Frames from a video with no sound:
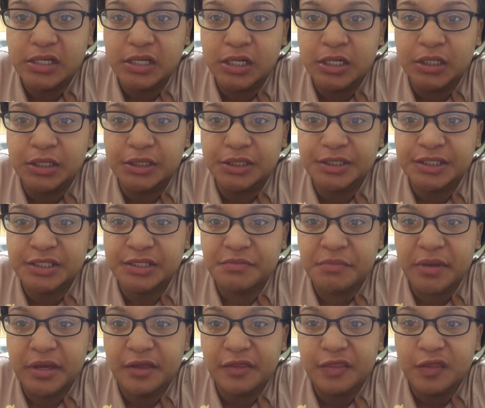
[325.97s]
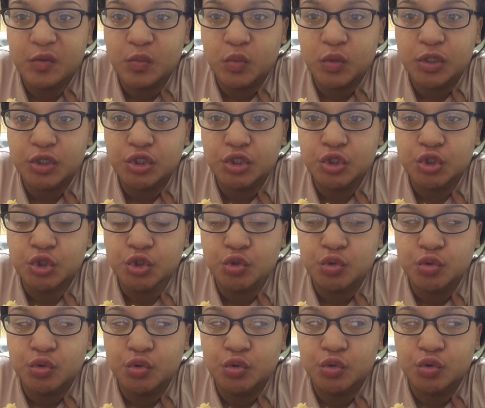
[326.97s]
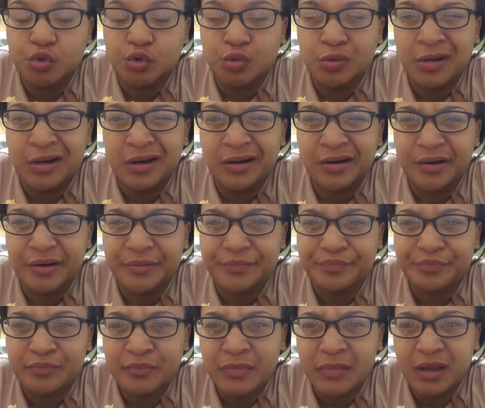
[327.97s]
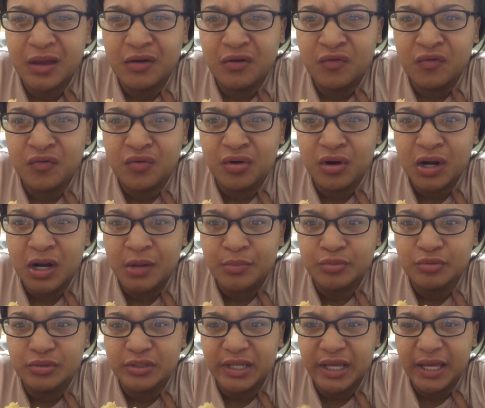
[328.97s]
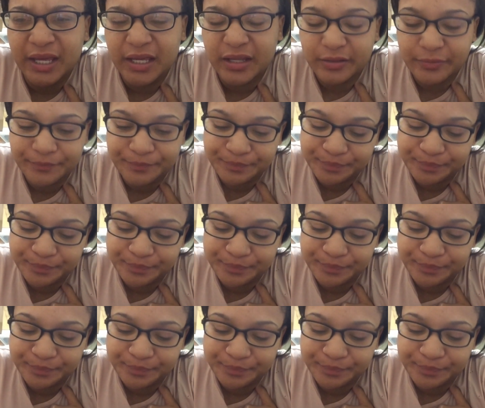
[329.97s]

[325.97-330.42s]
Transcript: Uh, Smith wants to do a four couple date.